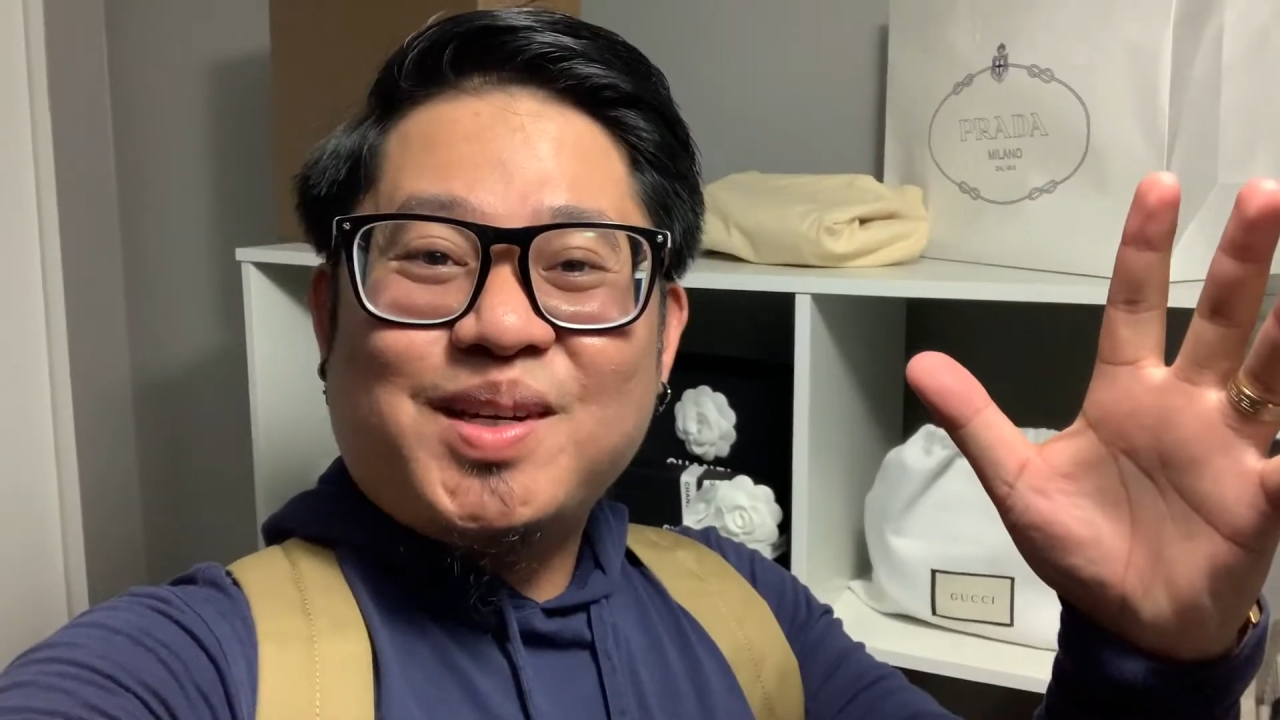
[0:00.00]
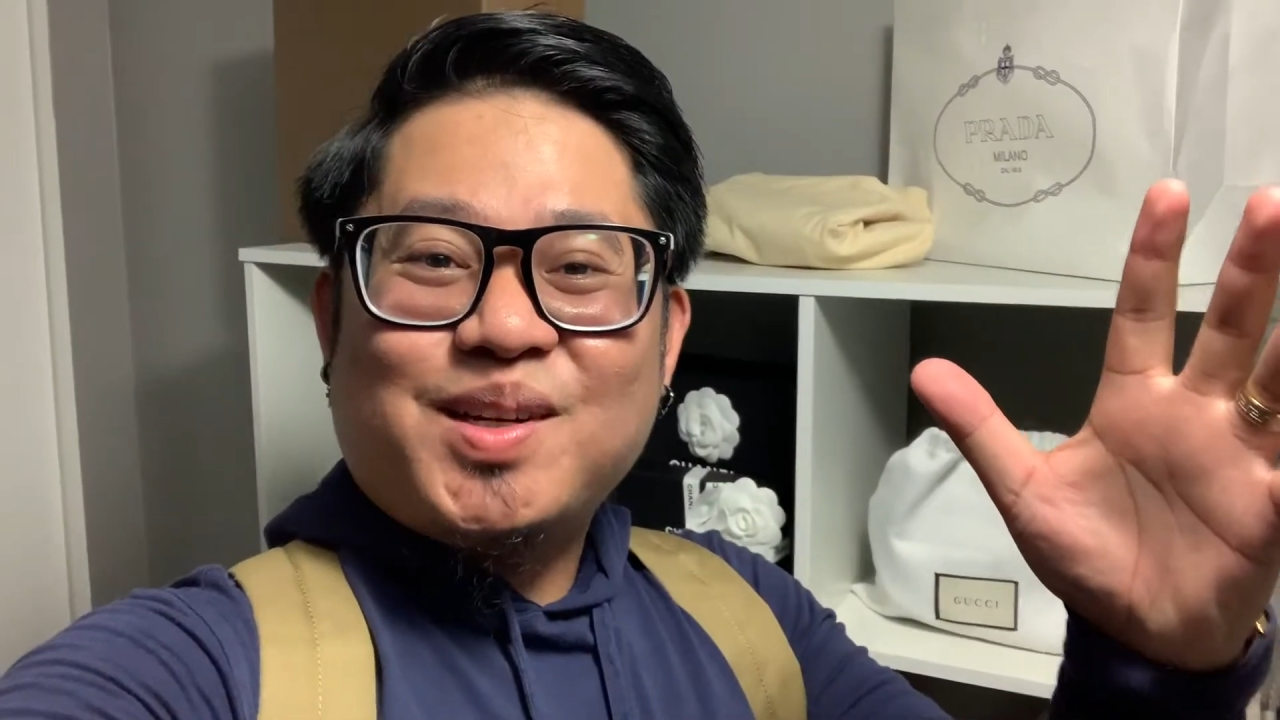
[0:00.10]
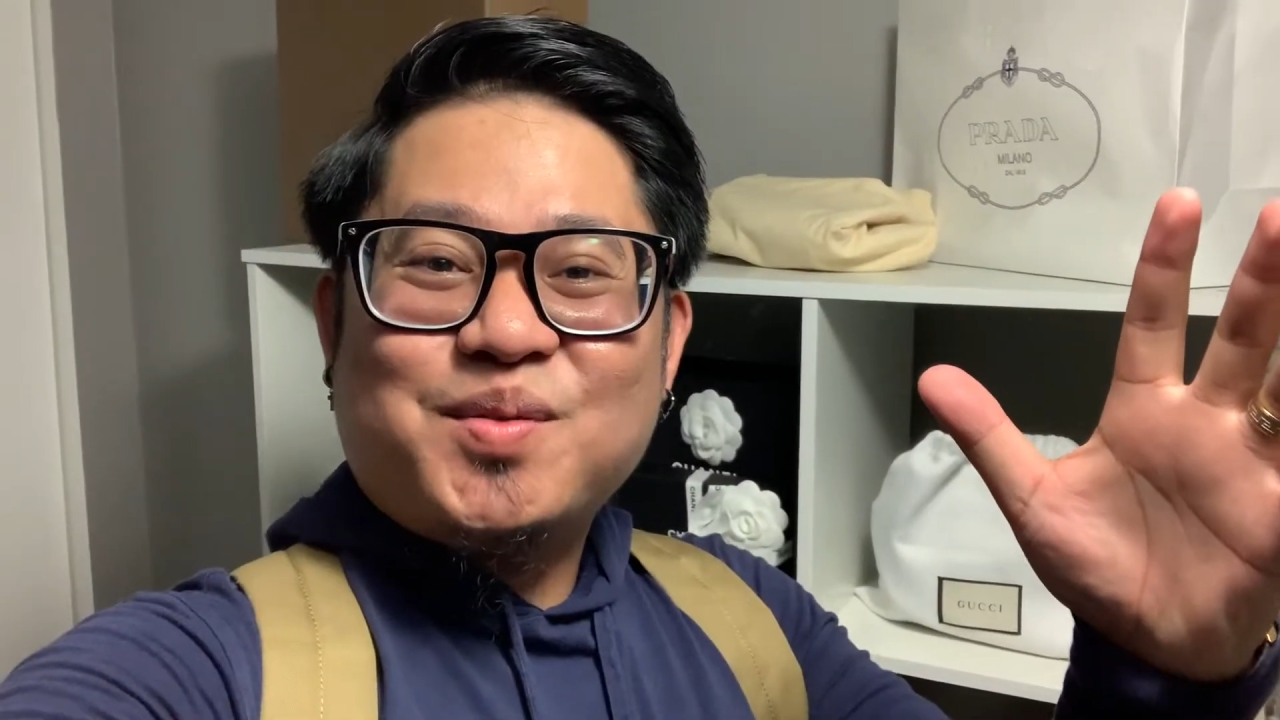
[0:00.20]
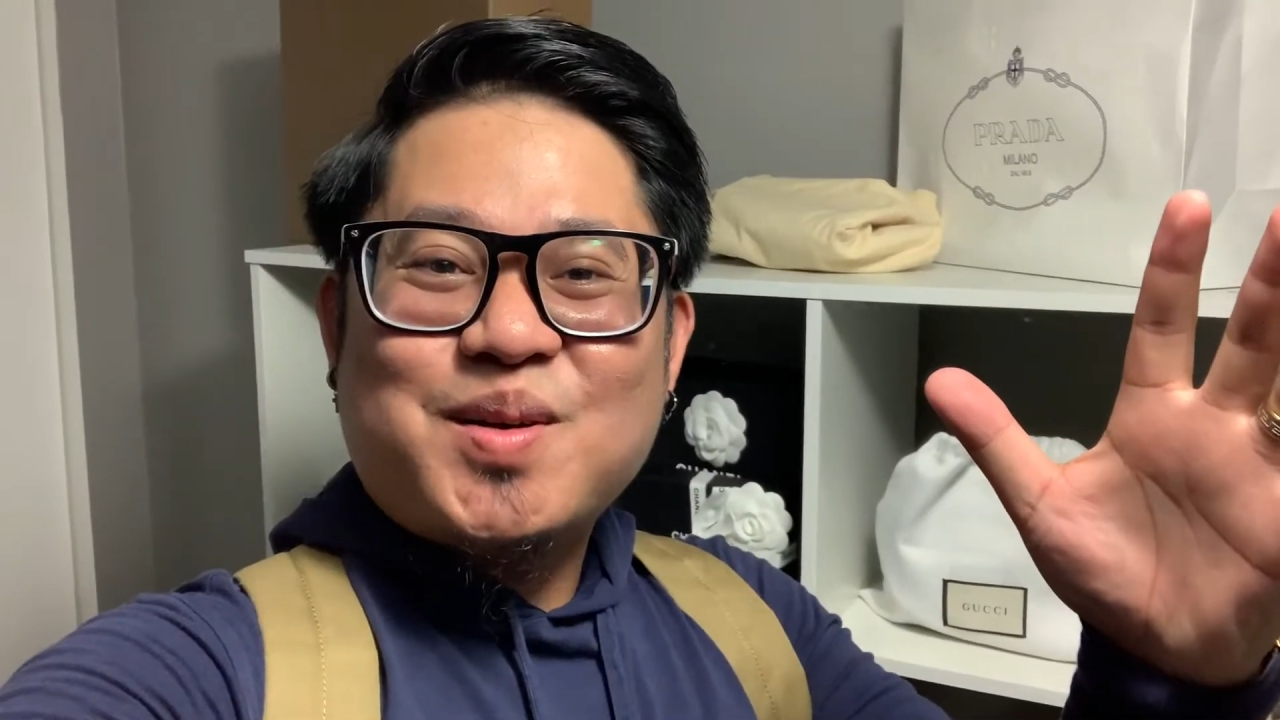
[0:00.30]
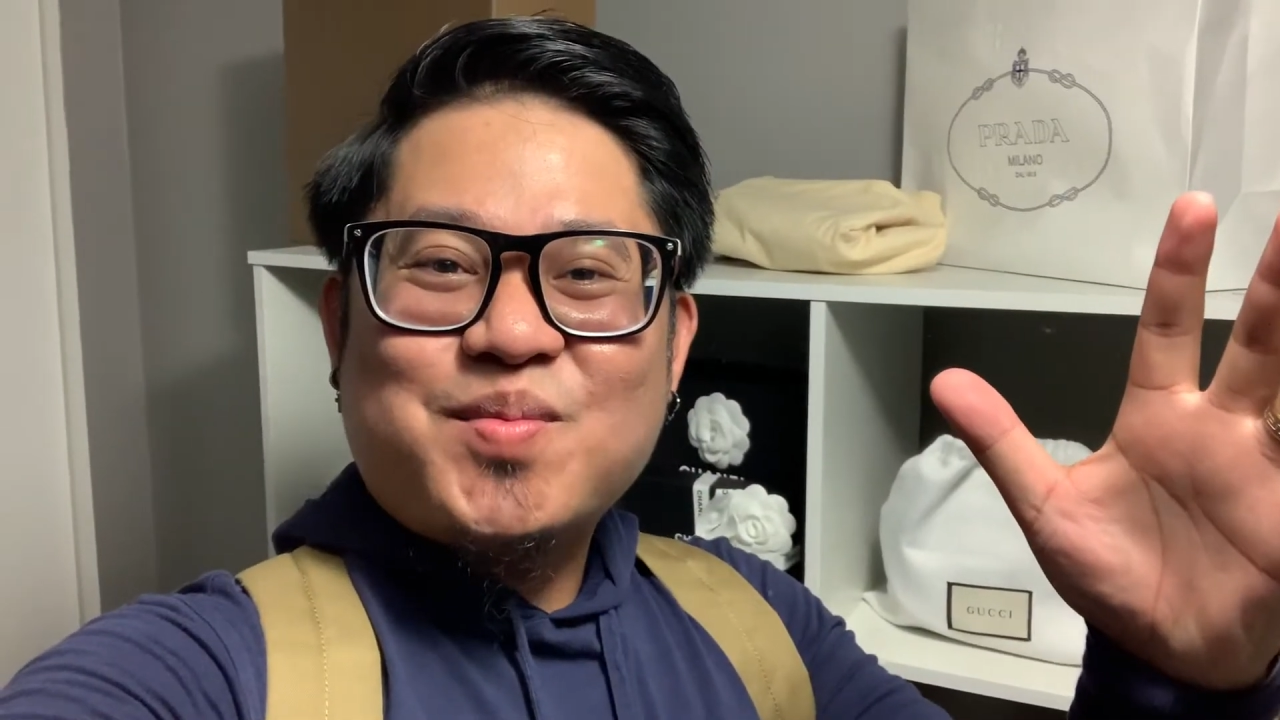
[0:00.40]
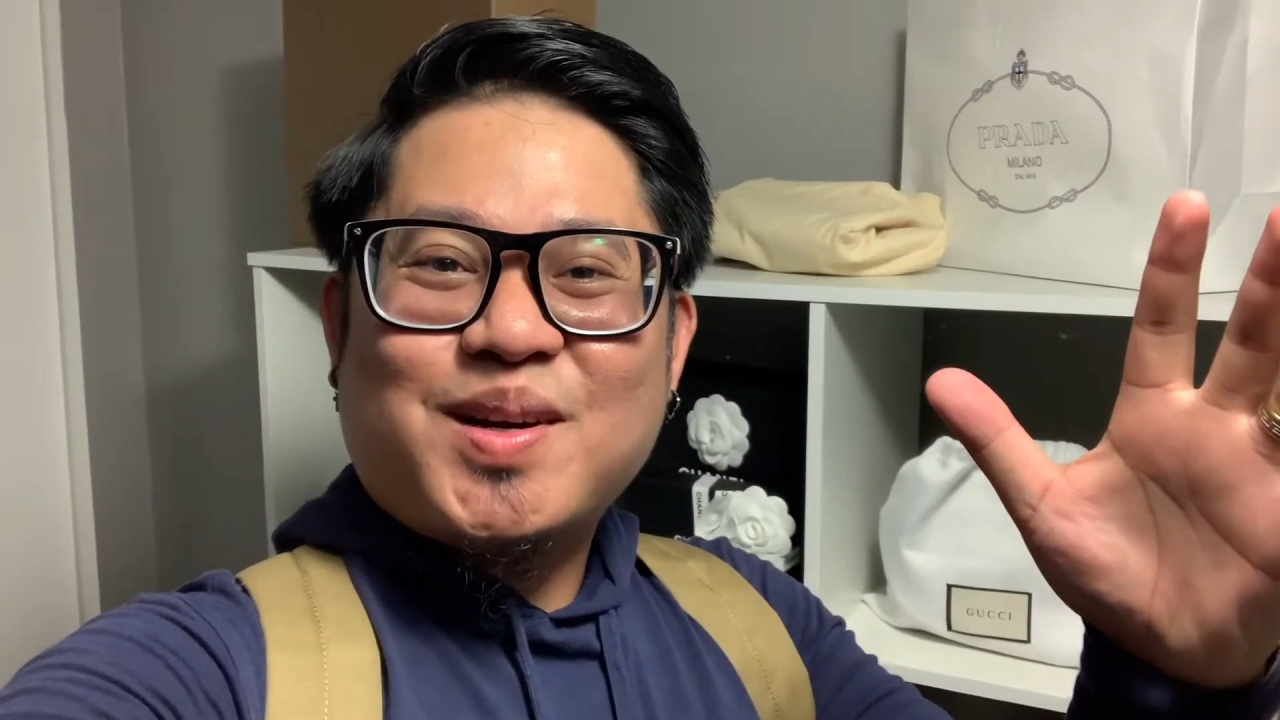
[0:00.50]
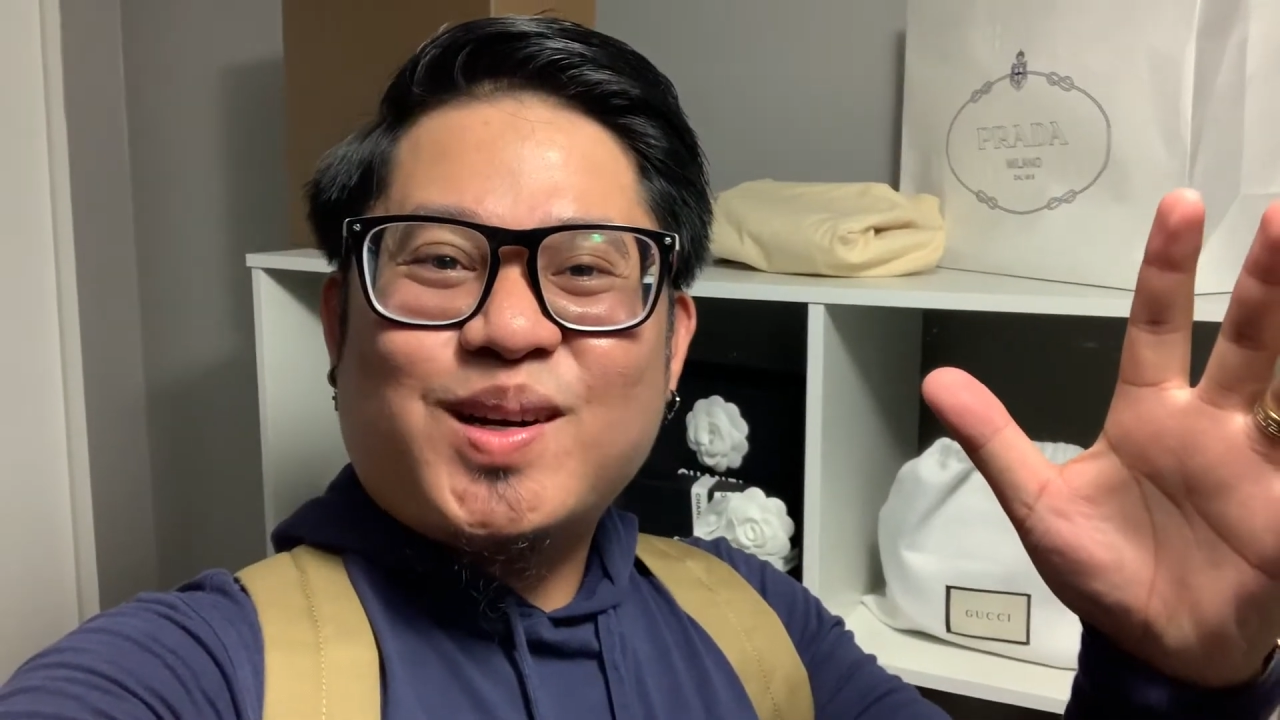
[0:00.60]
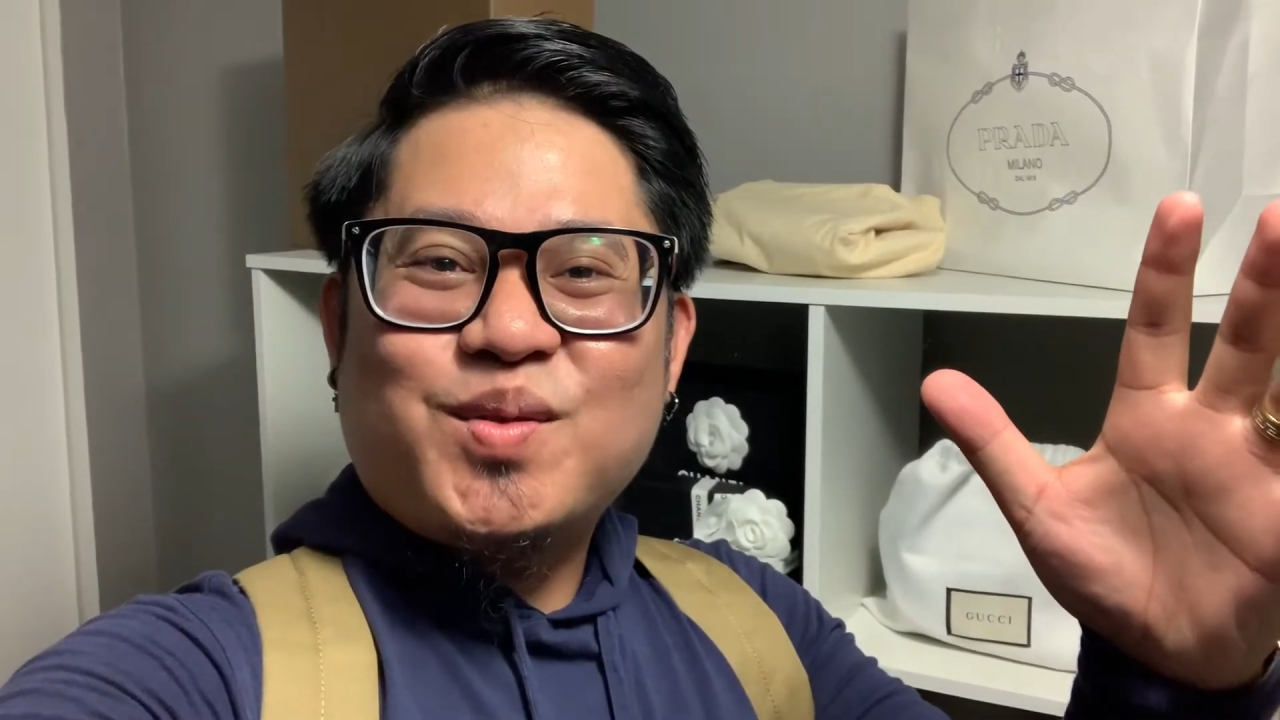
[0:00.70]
again, Wilmar,